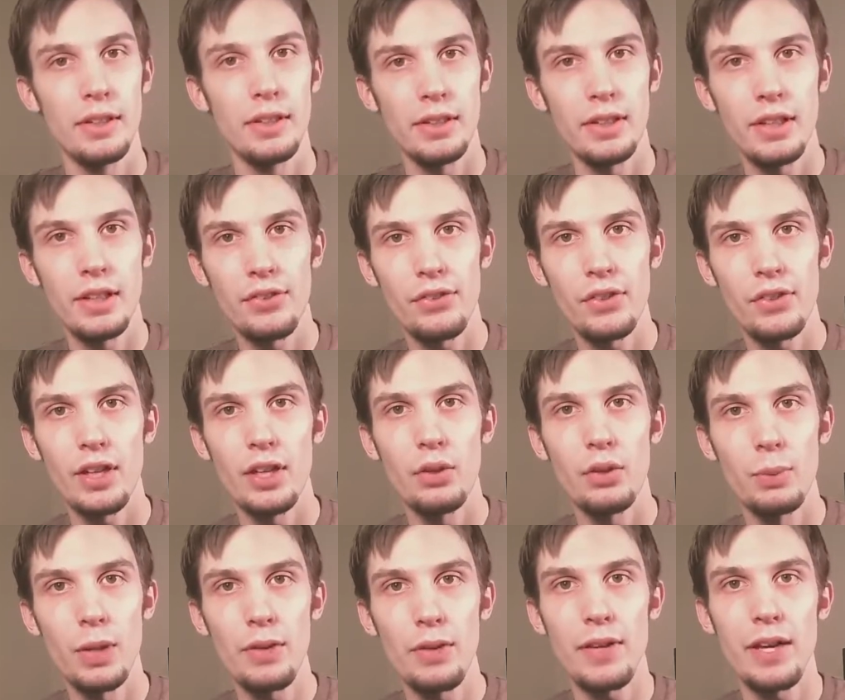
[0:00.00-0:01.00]
it's
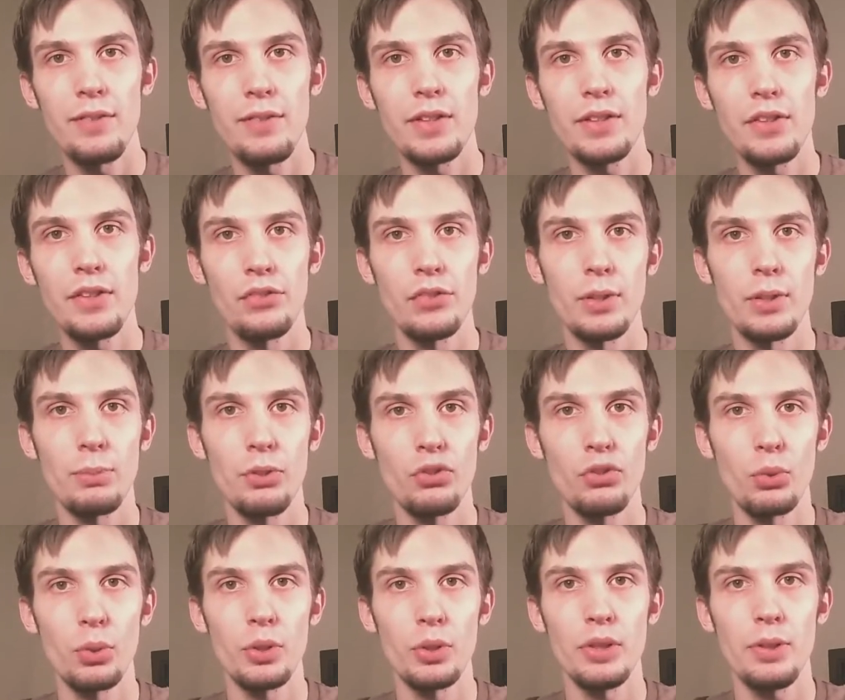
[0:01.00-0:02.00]
rough having the sleep
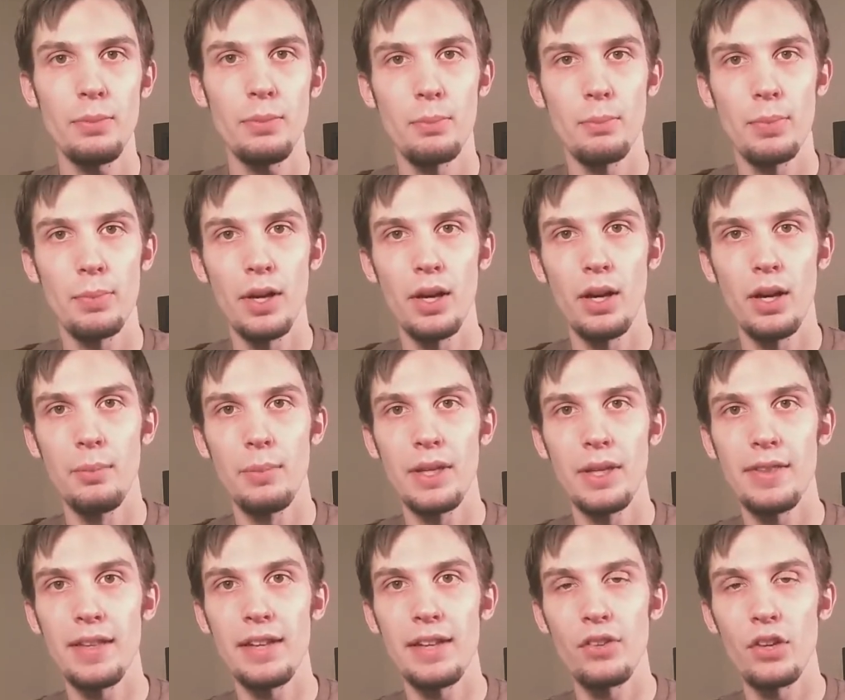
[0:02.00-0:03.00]
disorder,
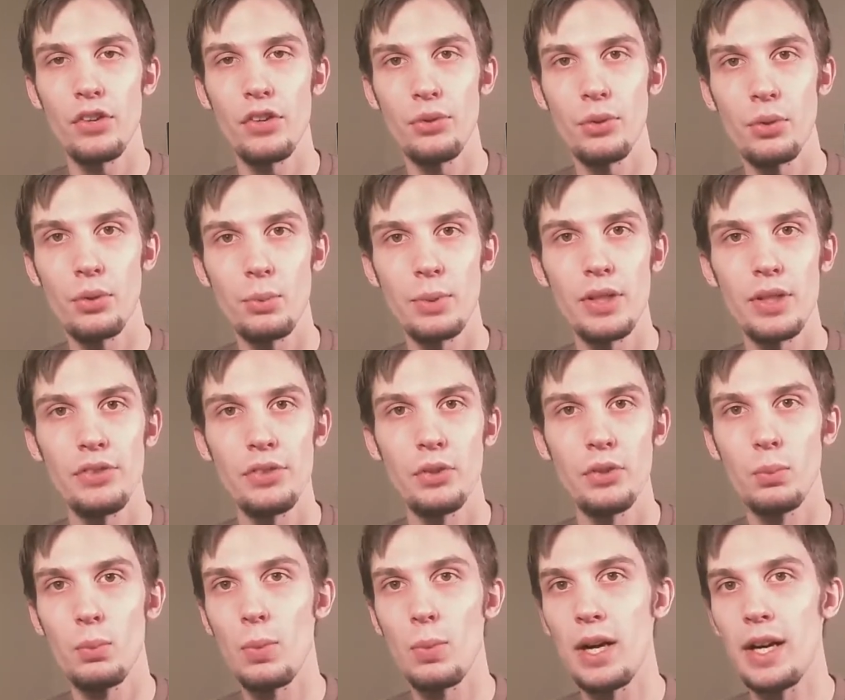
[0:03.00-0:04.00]
and that's also the
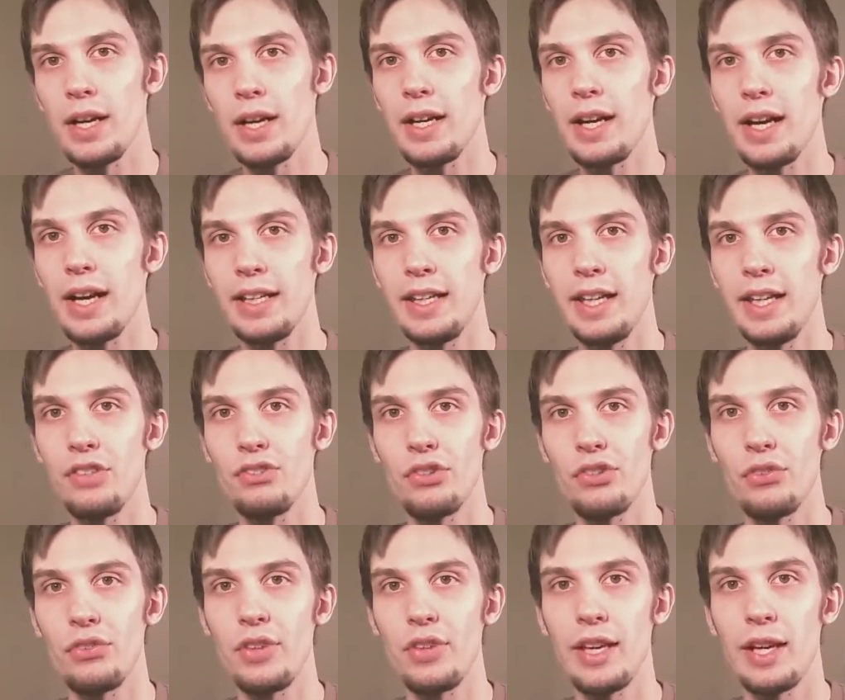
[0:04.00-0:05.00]
reason why I can't
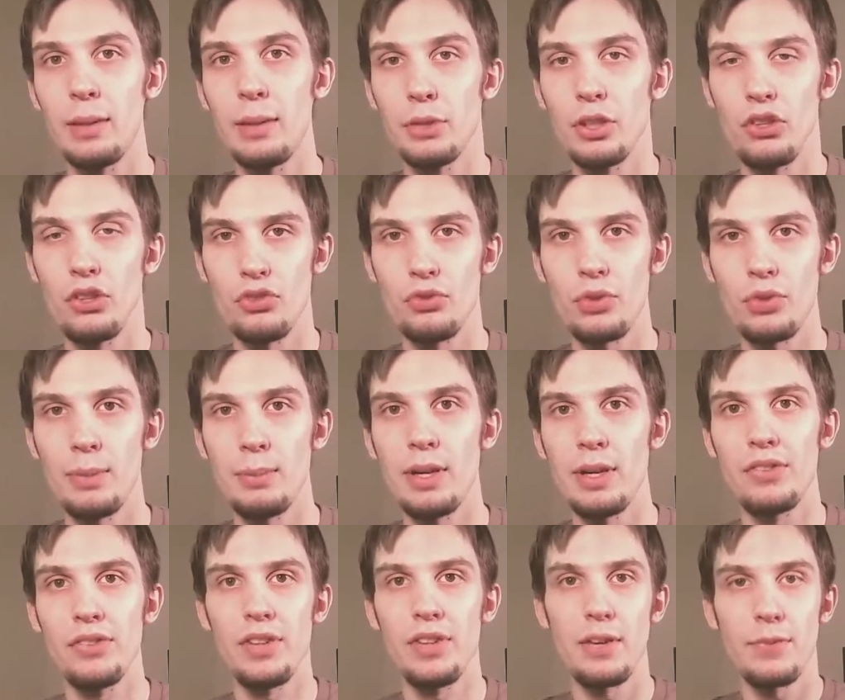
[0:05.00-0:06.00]
just say I'm going to stream
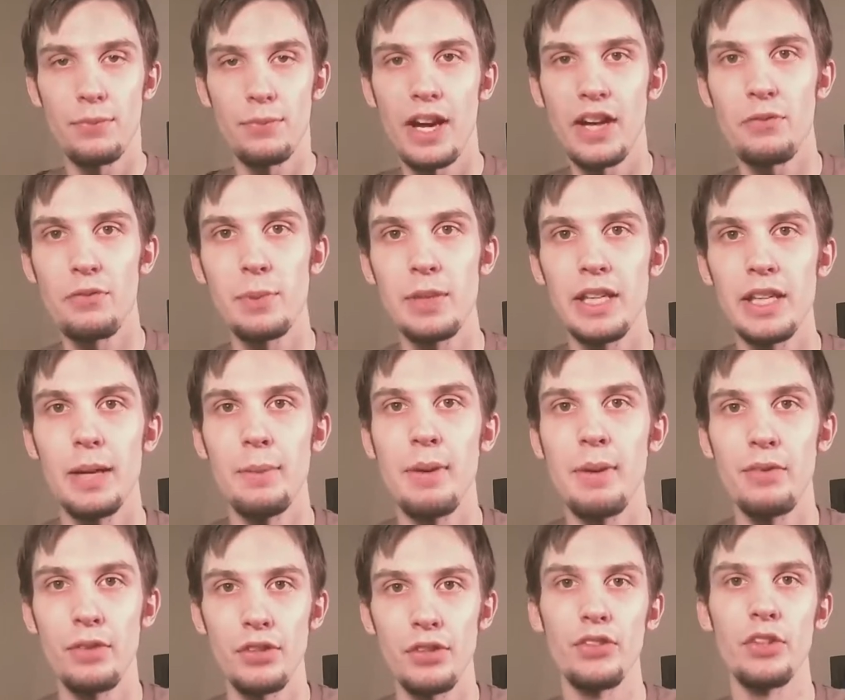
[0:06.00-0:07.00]
at, say, 5 p.m.
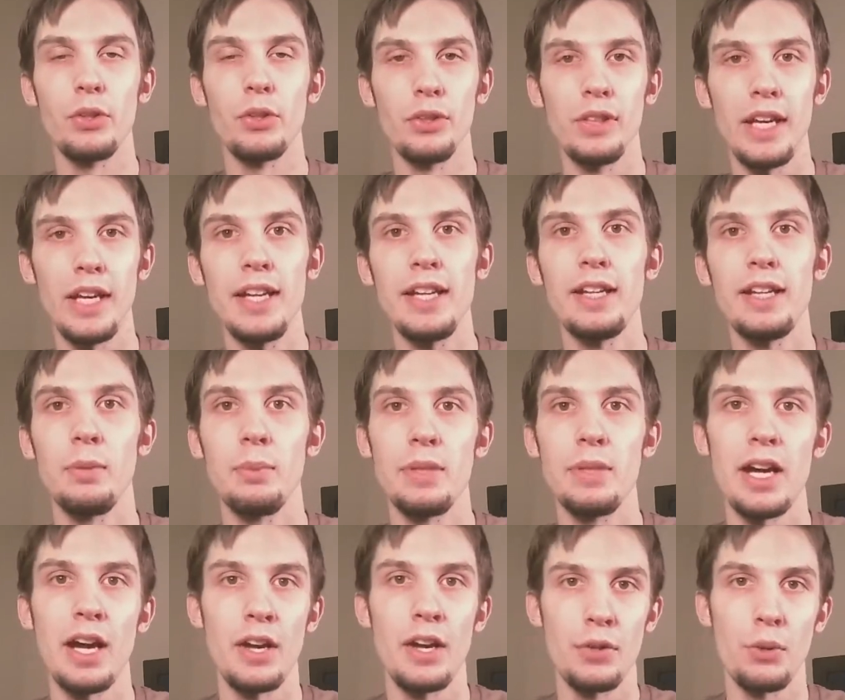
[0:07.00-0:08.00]
every single day. It'll
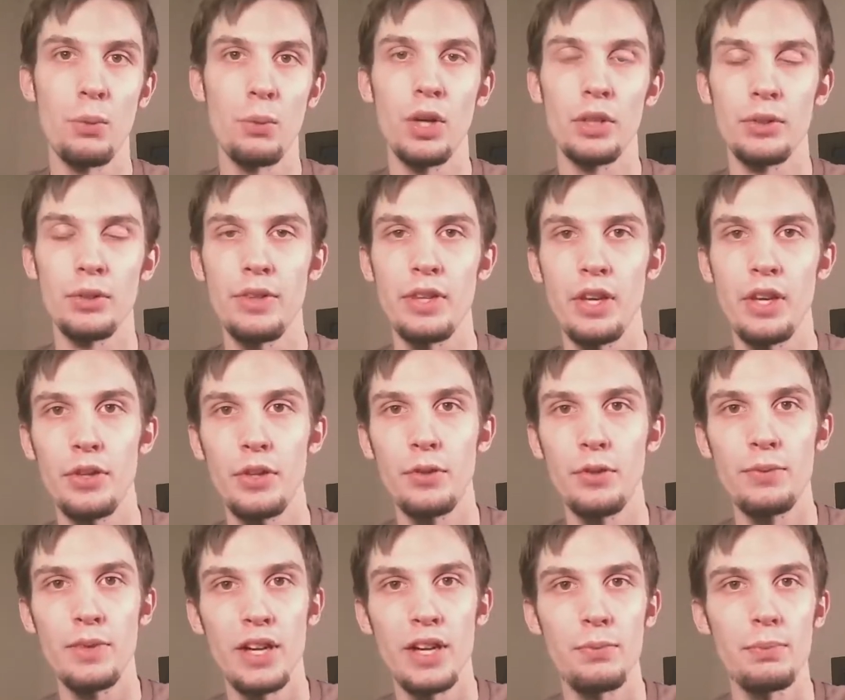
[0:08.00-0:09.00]
be either one or the
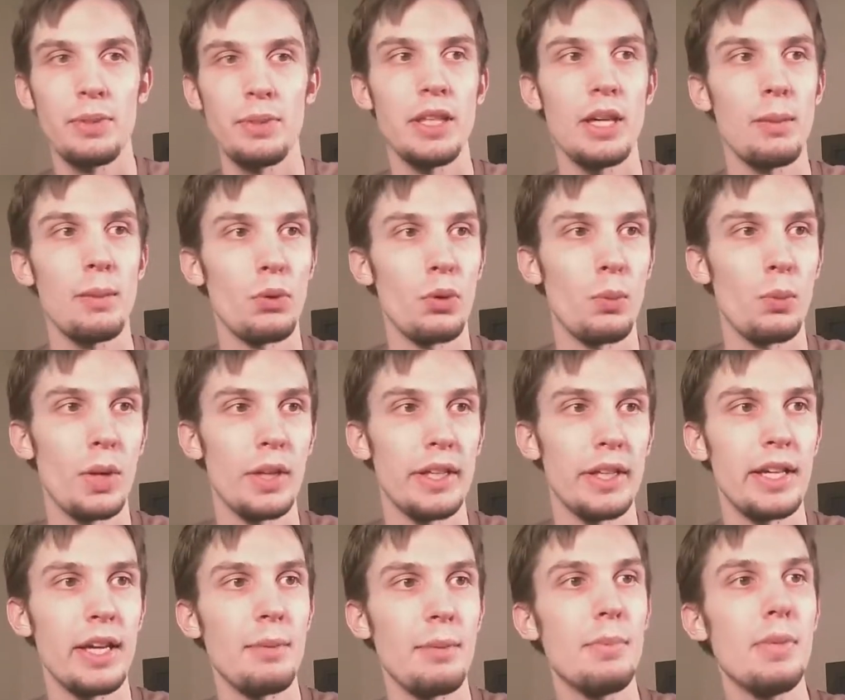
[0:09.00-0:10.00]
other, 5 p.m. or 1
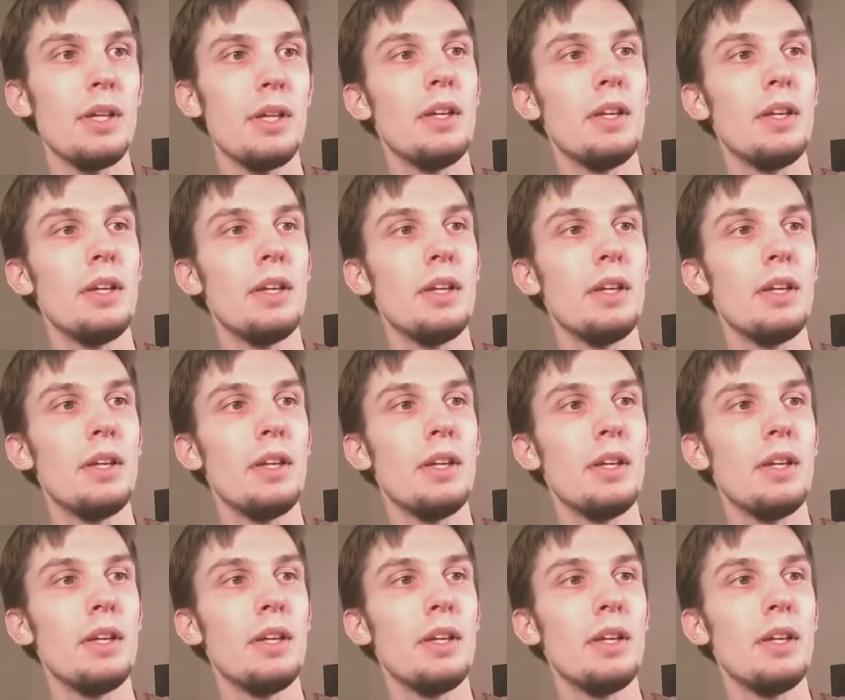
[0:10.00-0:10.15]
a.m.